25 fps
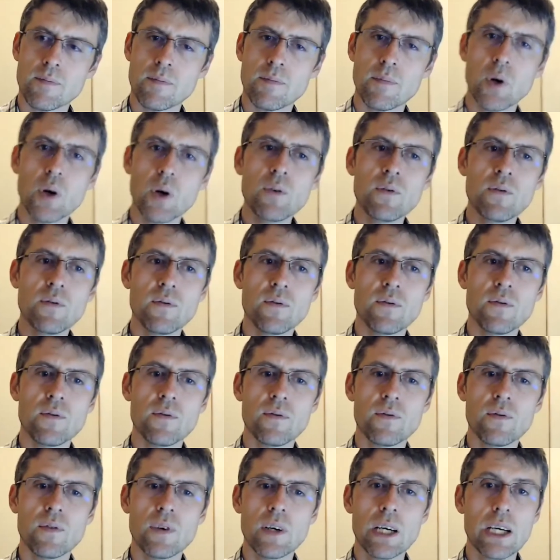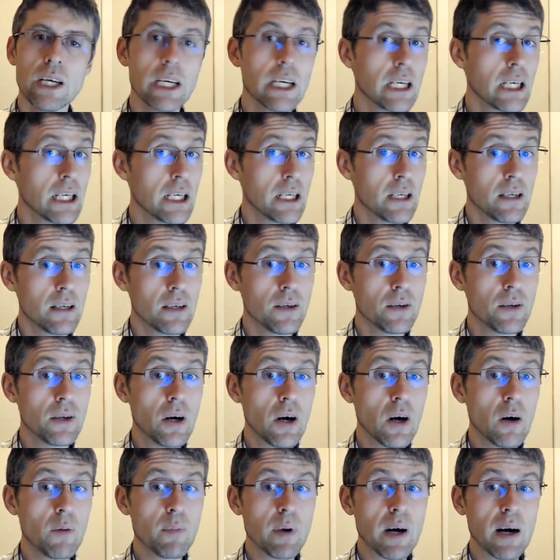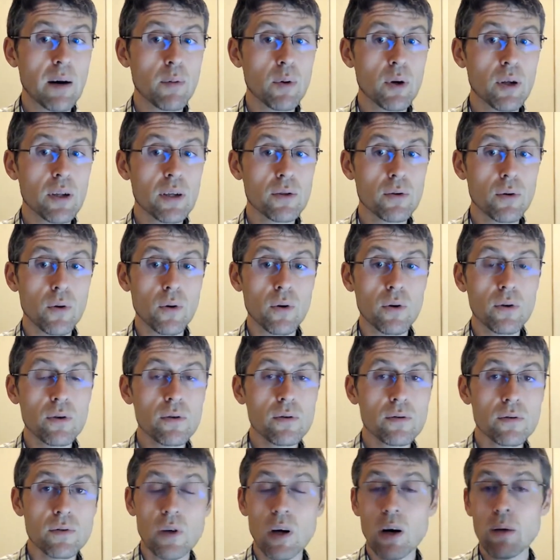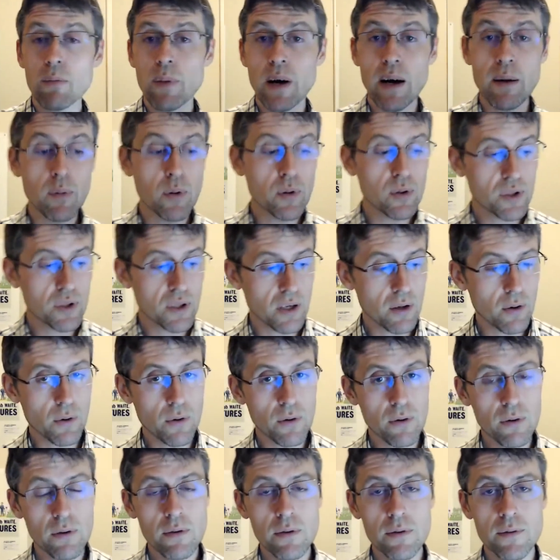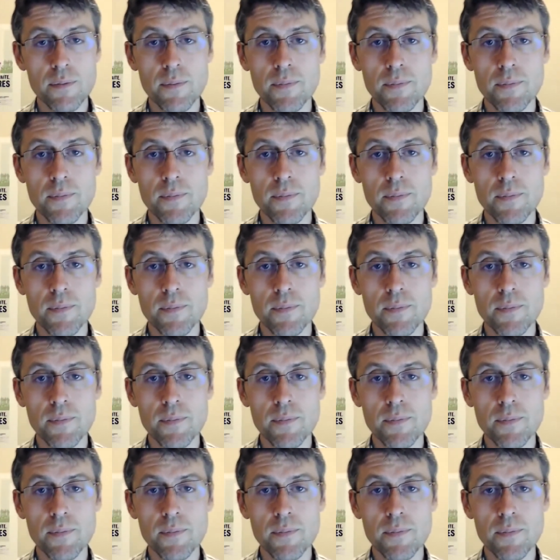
Oof. No bubble at all, no bubbles at all.